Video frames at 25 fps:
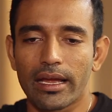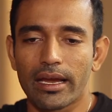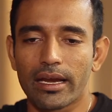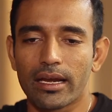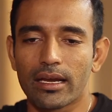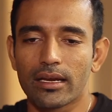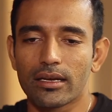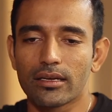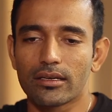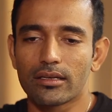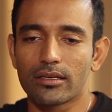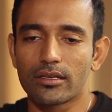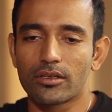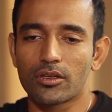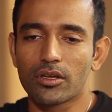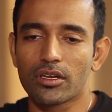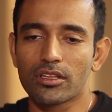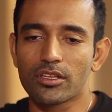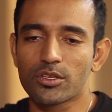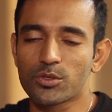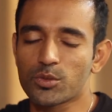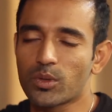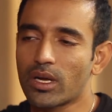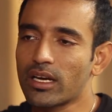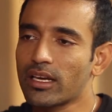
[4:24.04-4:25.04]
and uh,
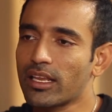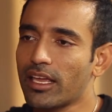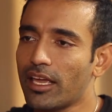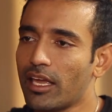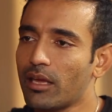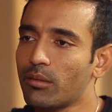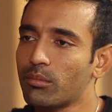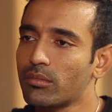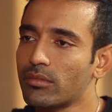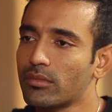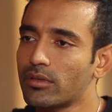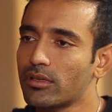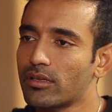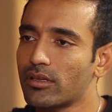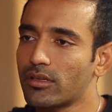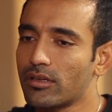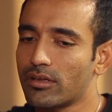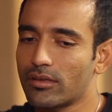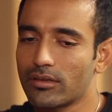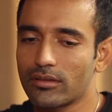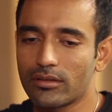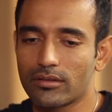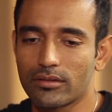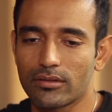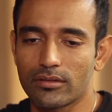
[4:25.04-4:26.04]
during this one game,
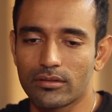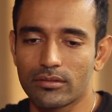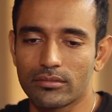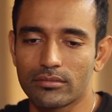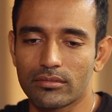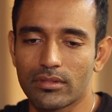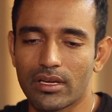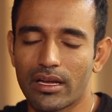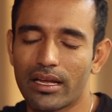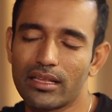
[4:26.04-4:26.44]
uh,